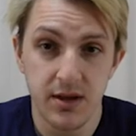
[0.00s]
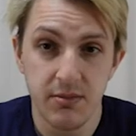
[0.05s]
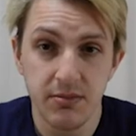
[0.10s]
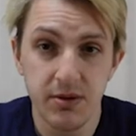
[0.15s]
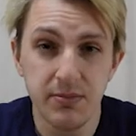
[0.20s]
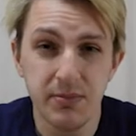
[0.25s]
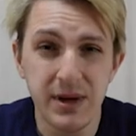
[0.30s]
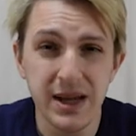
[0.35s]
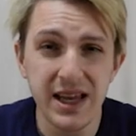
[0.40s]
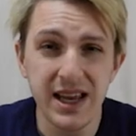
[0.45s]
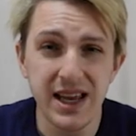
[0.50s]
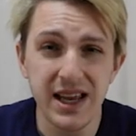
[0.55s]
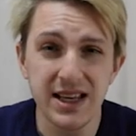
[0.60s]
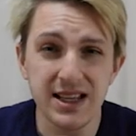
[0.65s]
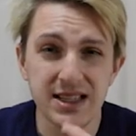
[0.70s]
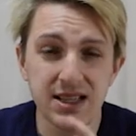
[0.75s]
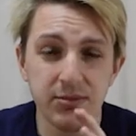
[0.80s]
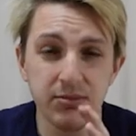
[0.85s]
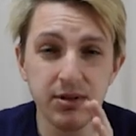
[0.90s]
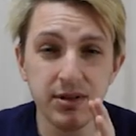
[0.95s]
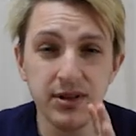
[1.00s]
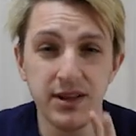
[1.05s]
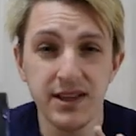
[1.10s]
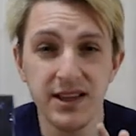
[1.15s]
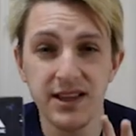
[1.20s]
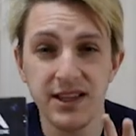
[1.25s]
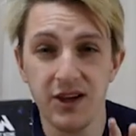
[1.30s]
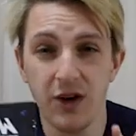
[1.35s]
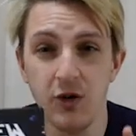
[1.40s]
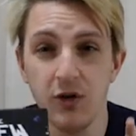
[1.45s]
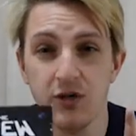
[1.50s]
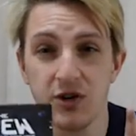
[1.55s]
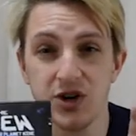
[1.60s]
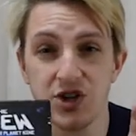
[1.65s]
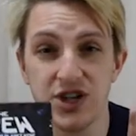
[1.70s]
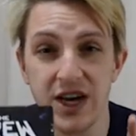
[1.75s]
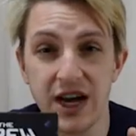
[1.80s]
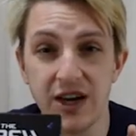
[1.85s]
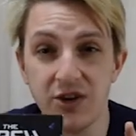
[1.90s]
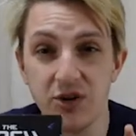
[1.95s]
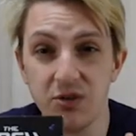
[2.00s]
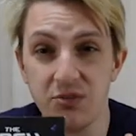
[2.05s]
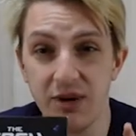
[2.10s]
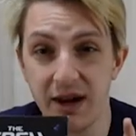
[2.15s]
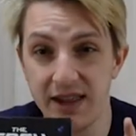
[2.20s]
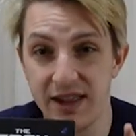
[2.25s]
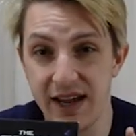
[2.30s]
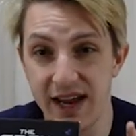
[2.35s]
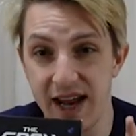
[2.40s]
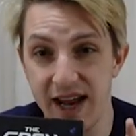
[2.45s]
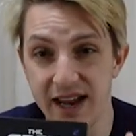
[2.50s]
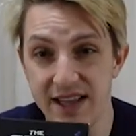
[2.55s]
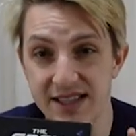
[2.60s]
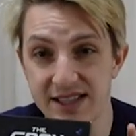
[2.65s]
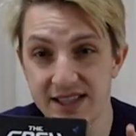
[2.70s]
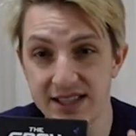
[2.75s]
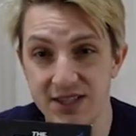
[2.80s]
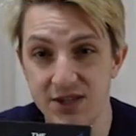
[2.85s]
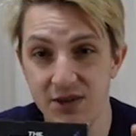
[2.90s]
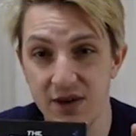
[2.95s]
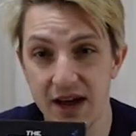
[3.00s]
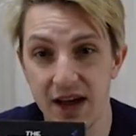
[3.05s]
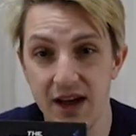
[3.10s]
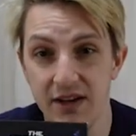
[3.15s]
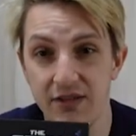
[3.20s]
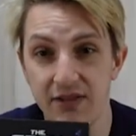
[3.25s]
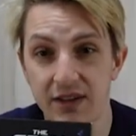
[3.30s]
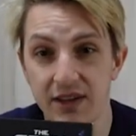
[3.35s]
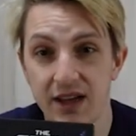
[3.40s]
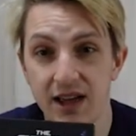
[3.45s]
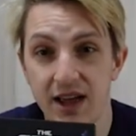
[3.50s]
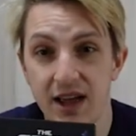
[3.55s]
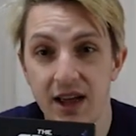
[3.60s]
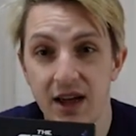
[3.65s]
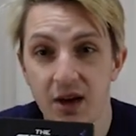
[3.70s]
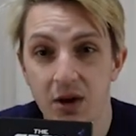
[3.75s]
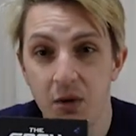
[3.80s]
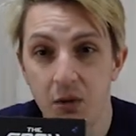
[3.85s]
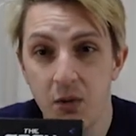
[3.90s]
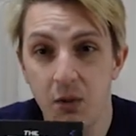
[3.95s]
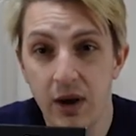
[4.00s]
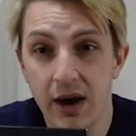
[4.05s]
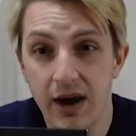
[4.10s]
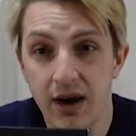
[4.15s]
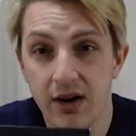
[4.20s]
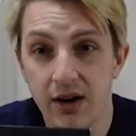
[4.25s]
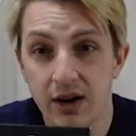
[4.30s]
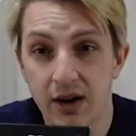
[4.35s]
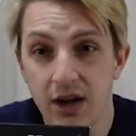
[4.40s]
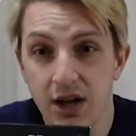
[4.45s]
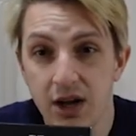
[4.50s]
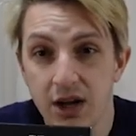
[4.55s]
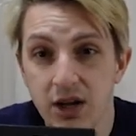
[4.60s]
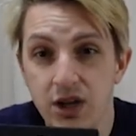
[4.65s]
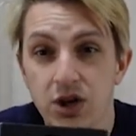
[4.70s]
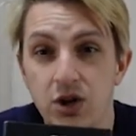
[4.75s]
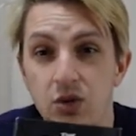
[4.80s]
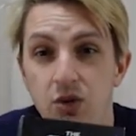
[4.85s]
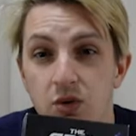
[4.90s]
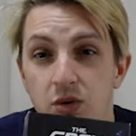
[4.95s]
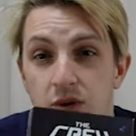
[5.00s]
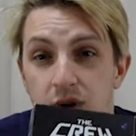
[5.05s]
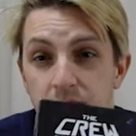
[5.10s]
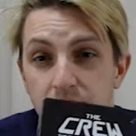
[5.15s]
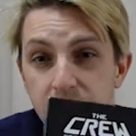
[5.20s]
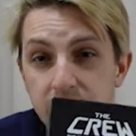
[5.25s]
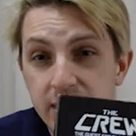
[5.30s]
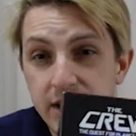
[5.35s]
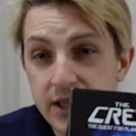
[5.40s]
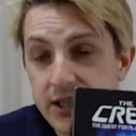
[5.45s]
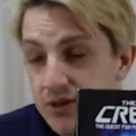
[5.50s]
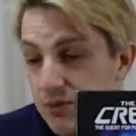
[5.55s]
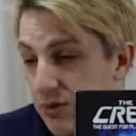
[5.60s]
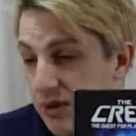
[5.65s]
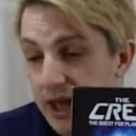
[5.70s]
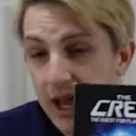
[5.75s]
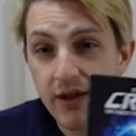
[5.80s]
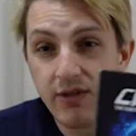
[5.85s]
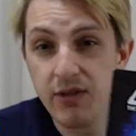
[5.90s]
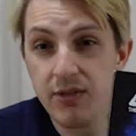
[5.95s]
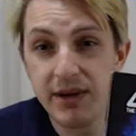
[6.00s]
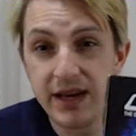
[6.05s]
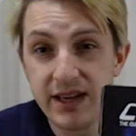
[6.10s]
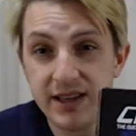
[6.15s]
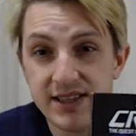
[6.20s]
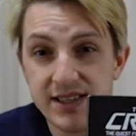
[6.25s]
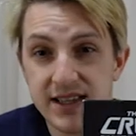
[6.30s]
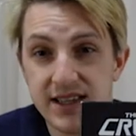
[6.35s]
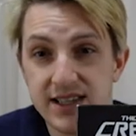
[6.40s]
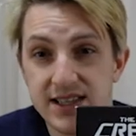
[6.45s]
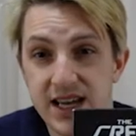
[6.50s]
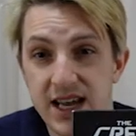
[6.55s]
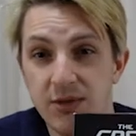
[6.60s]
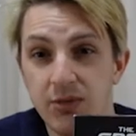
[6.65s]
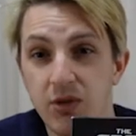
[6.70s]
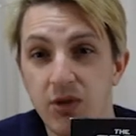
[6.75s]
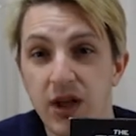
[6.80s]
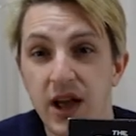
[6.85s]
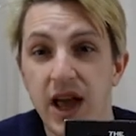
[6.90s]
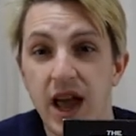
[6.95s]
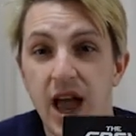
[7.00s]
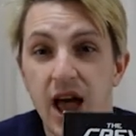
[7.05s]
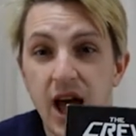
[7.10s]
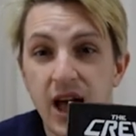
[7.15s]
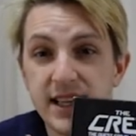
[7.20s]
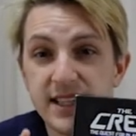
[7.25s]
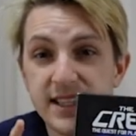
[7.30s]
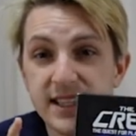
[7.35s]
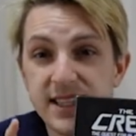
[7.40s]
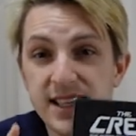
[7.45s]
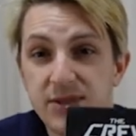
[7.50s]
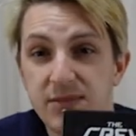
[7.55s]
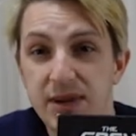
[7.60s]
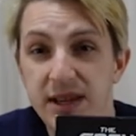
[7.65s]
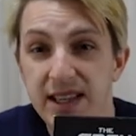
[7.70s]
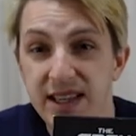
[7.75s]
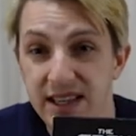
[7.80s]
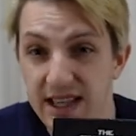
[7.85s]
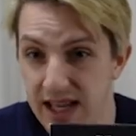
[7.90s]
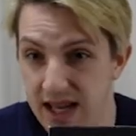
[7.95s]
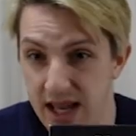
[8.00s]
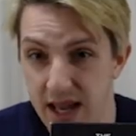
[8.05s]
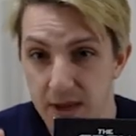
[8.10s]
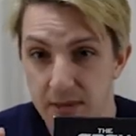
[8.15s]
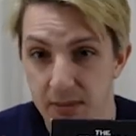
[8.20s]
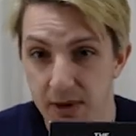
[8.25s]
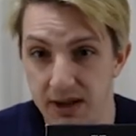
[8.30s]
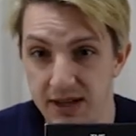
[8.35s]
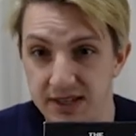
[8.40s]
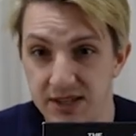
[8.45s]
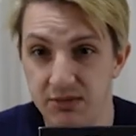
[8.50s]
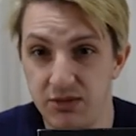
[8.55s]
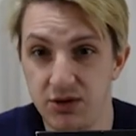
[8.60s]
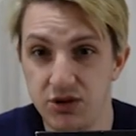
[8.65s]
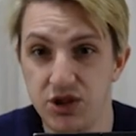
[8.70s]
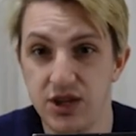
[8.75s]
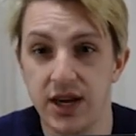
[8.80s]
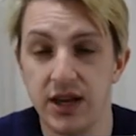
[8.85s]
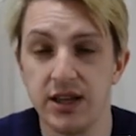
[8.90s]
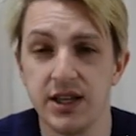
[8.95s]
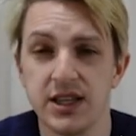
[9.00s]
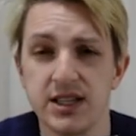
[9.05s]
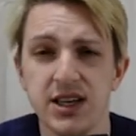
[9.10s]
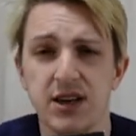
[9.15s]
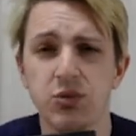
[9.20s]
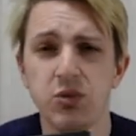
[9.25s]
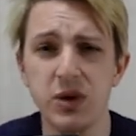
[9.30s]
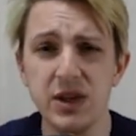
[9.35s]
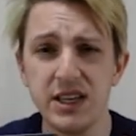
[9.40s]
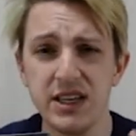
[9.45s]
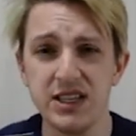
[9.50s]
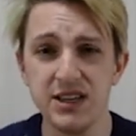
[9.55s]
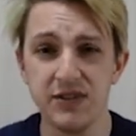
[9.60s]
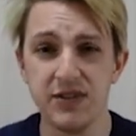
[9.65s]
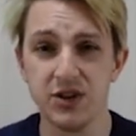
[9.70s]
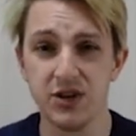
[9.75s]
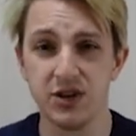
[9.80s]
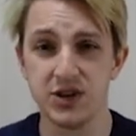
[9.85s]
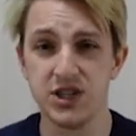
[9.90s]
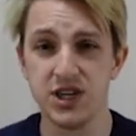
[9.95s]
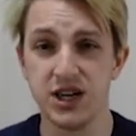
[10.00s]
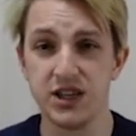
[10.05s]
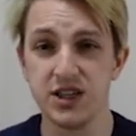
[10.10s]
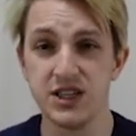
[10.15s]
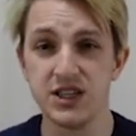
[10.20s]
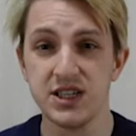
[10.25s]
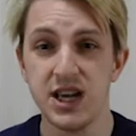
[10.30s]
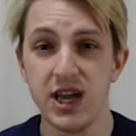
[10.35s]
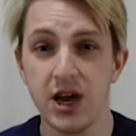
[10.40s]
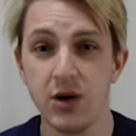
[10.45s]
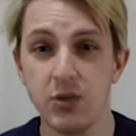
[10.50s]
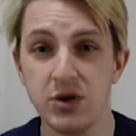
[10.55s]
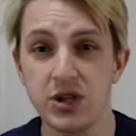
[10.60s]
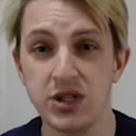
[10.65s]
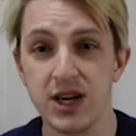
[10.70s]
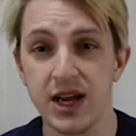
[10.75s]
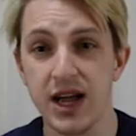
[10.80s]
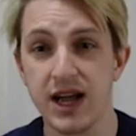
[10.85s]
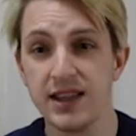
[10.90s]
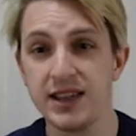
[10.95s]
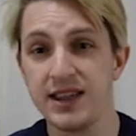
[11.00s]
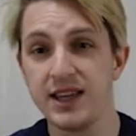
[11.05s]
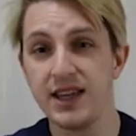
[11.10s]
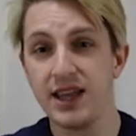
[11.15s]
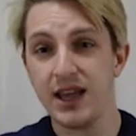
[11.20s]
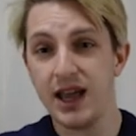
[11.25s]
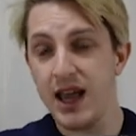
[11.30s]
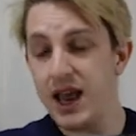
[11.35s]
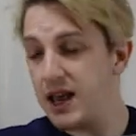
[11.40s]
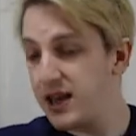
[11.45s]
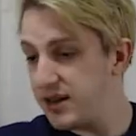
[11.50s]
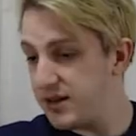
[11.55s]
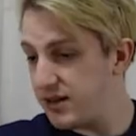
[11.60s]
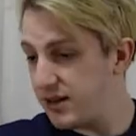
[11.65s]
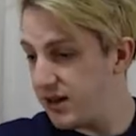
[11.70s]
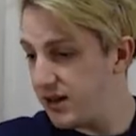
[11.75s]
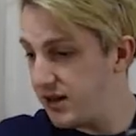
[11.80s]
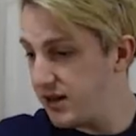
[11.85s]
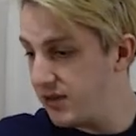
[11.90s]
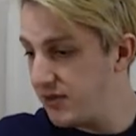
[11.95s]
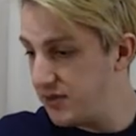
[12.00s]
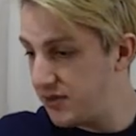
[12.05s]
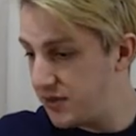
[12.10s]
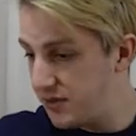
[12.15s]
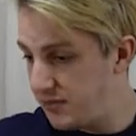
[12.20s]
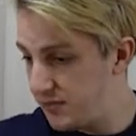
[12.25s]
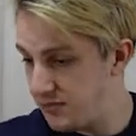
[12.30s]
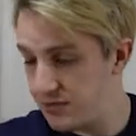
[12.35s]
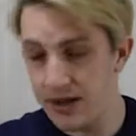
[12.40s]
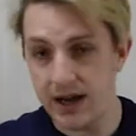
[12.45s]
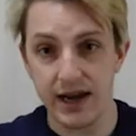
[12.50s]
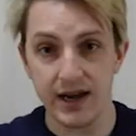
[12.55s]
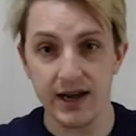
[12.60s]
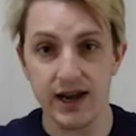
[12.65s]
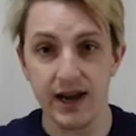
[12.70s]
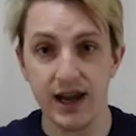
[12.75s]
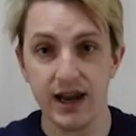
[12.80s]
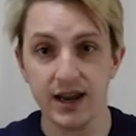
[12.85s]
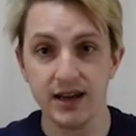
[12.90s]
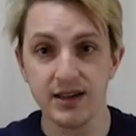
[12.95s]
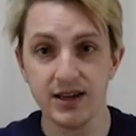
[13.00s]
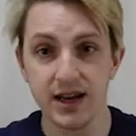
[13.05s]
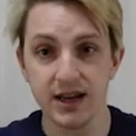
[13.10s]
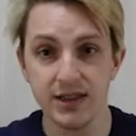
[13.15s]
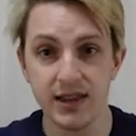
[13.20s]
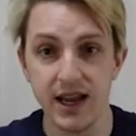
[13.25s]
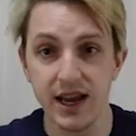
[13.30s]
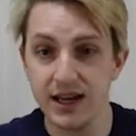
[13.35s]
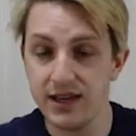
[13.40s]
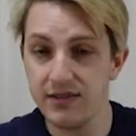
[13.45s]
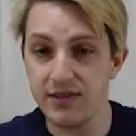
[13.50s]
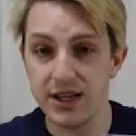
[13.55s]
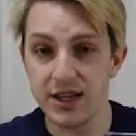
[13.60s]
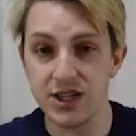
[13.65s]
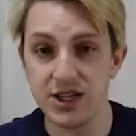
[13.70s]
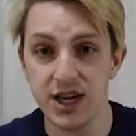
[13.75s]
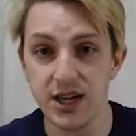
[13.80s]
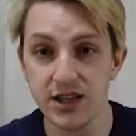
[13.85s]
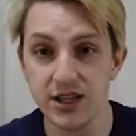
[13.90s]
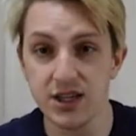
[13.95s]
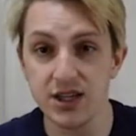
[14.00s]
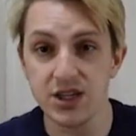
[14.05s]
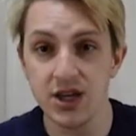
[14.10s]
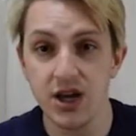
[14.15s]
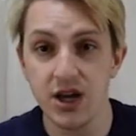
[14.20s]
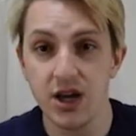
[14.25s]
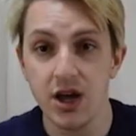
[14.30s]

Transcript: But B, it is completely overshadowed by the hands that you have, where you complete with everybody else at the table a seemingly impossible challenge, a really difficult challenge in which at the end of that hand, at the end of that challenge,